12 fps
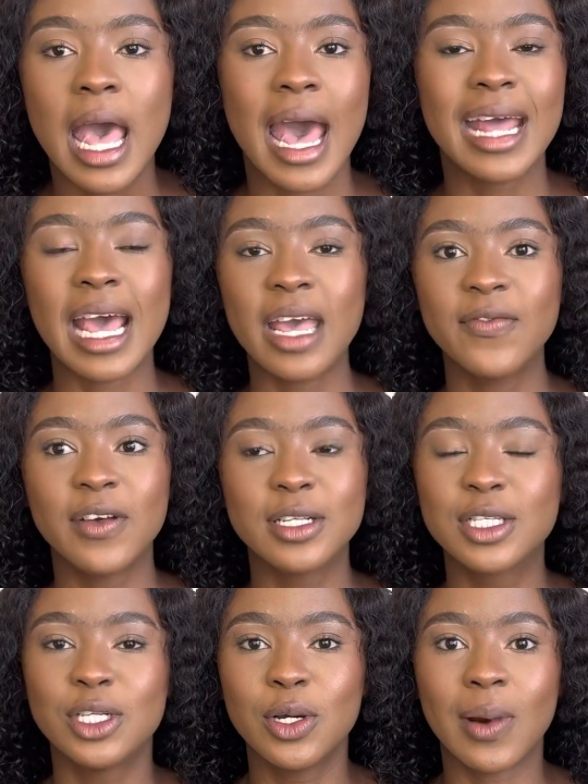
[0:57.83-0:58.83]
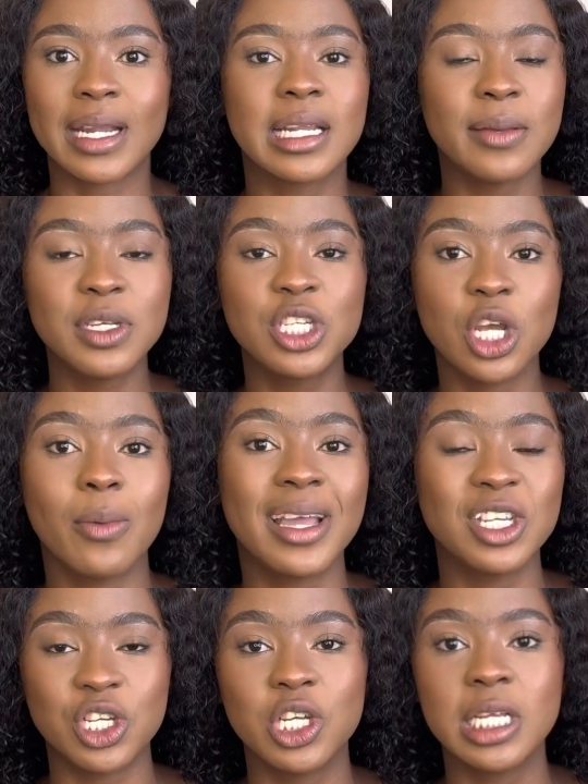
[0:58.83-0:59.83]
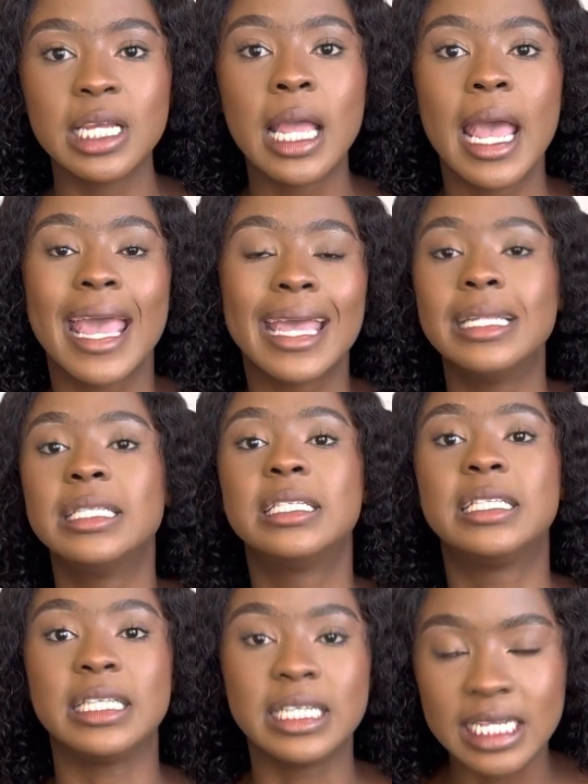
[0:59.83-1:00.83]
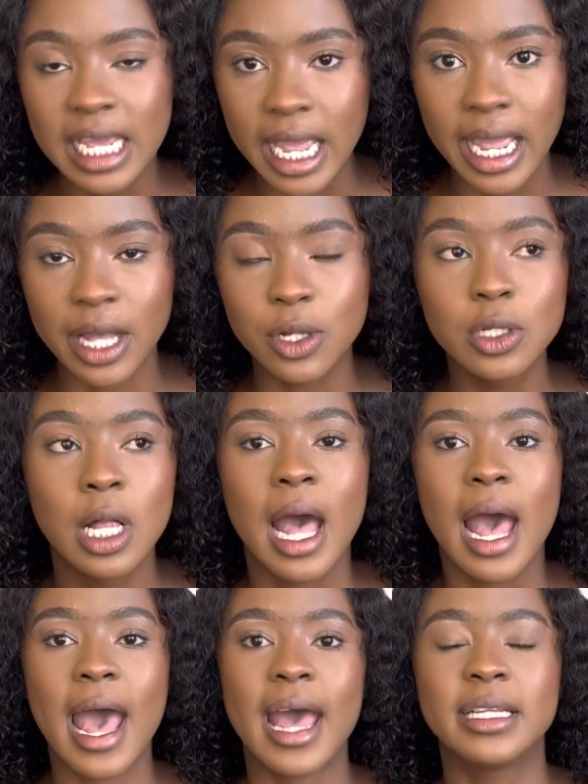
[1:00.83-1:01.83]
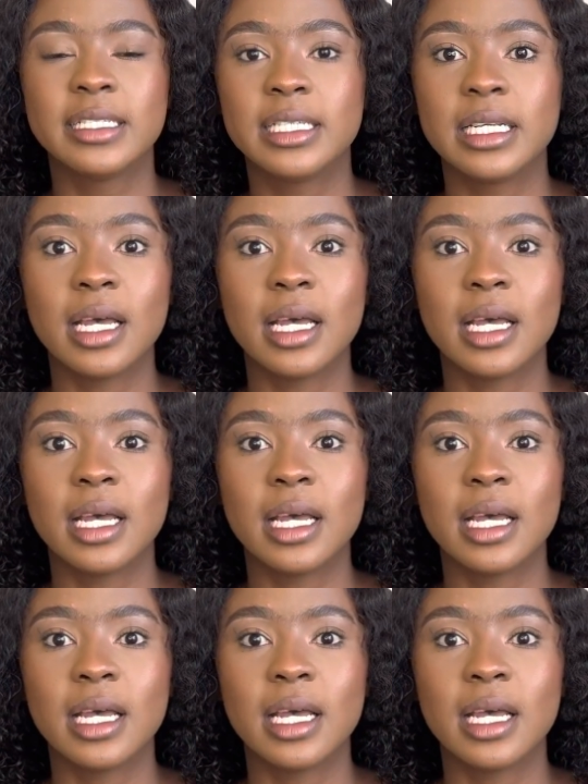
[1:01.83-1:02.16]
And I felt, you know what, let me share my journey in detail and